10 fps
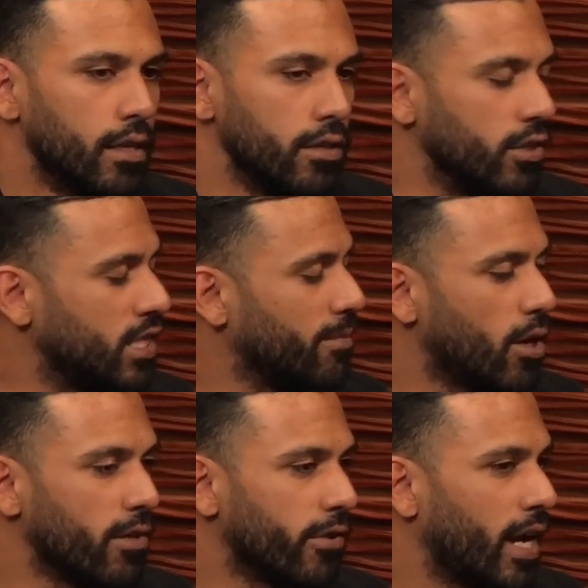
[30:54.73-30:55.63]
You can see them
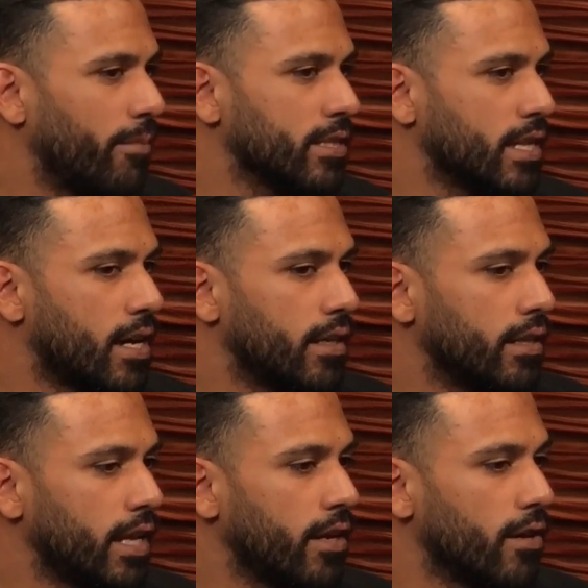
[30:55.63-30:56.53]
all over Amazon,
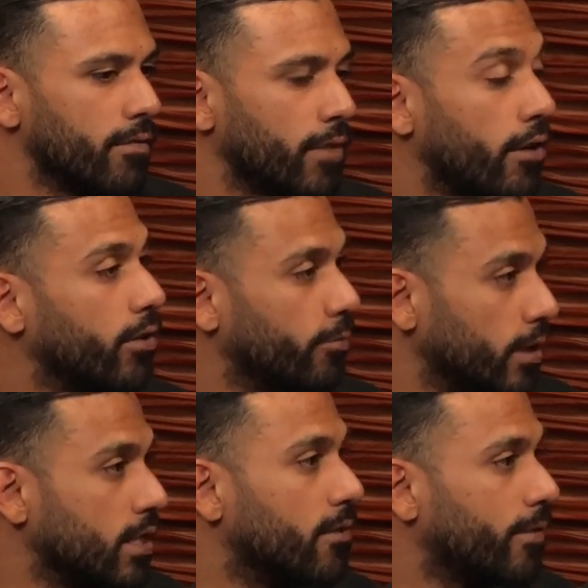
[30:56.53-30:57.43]
and they are very
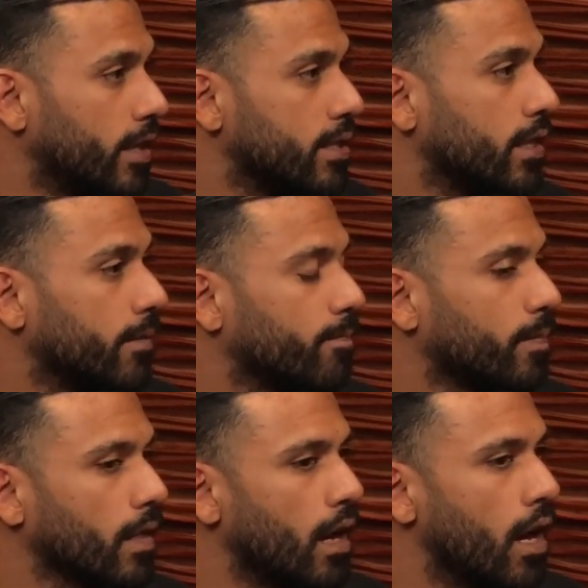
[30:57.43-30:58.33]
retail-facing.
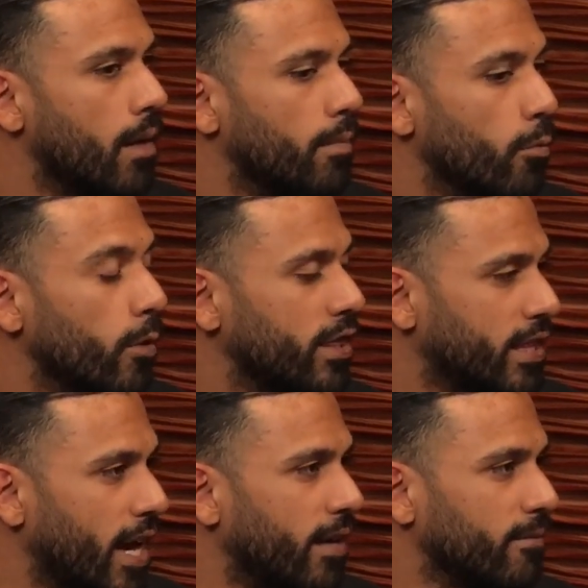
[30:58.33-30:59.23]
But with
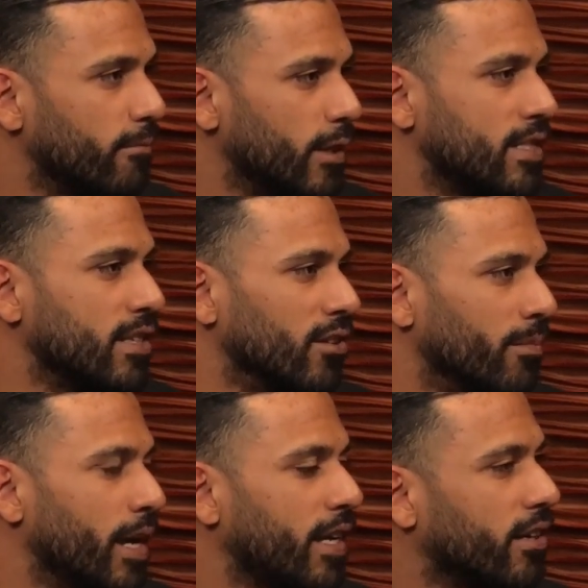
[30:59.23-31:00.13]
that, we still are
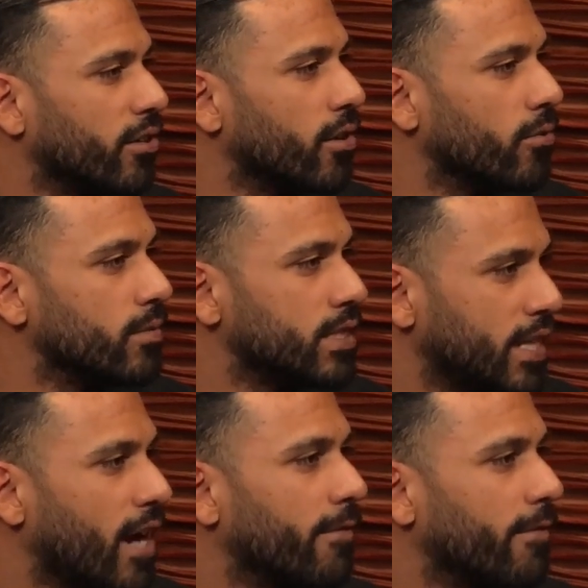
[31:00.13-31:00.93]
making our own CI